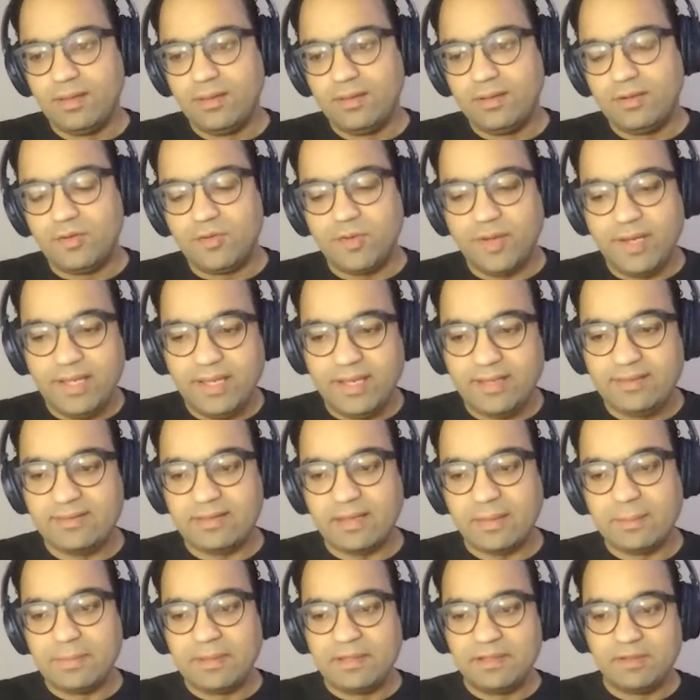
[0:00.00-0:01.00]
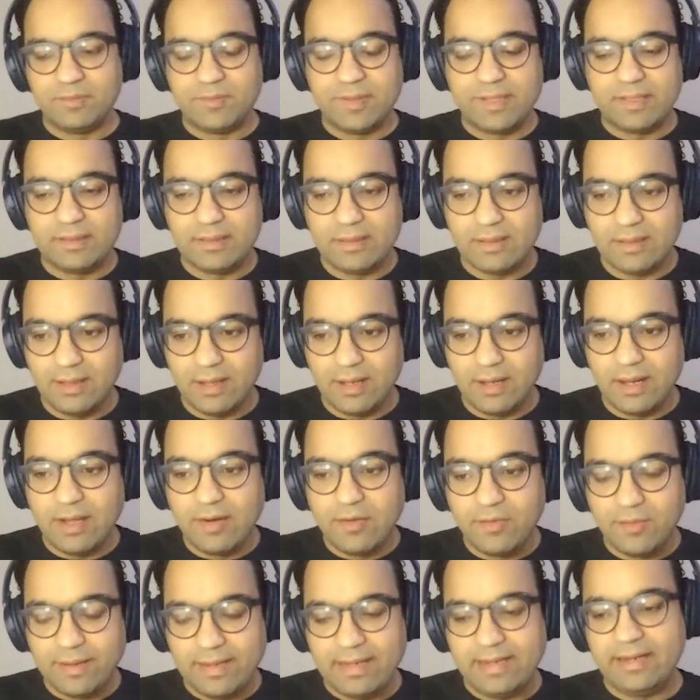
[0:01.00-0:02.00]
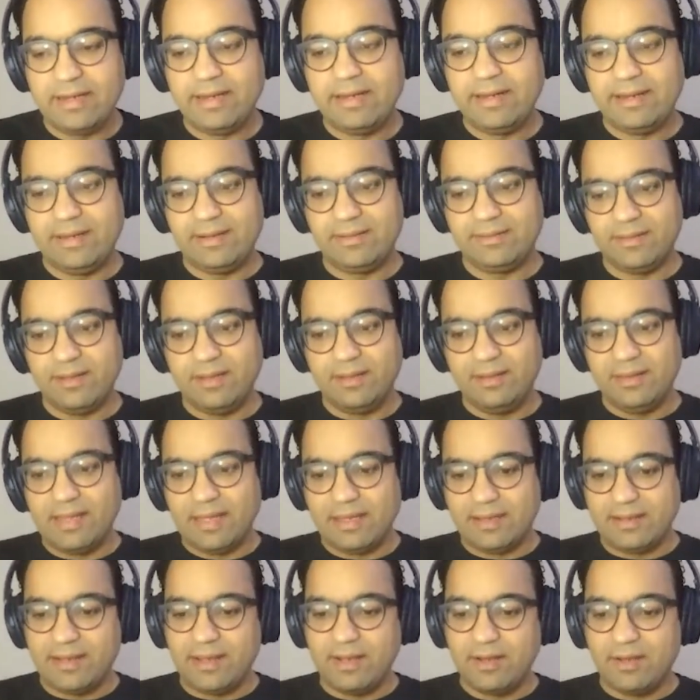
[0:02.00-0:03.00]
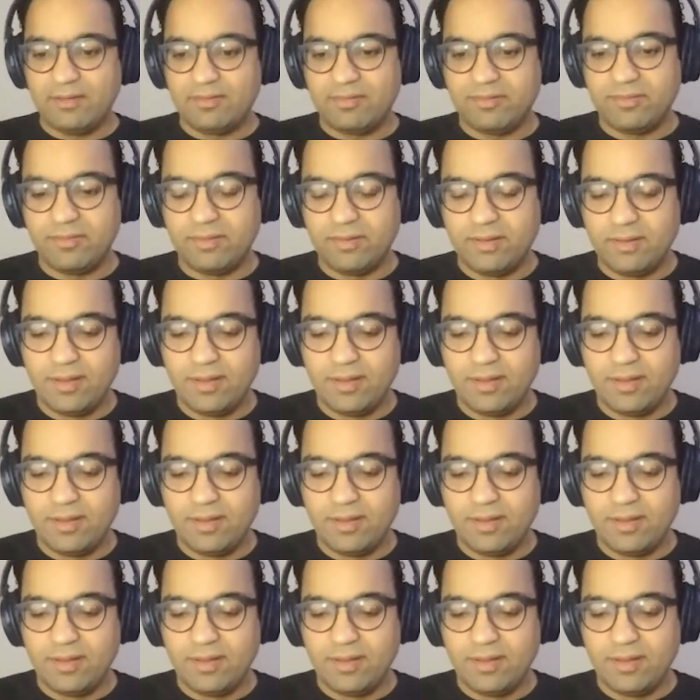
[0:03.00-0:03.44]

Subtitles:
the training examples with unrelated data set, that kind of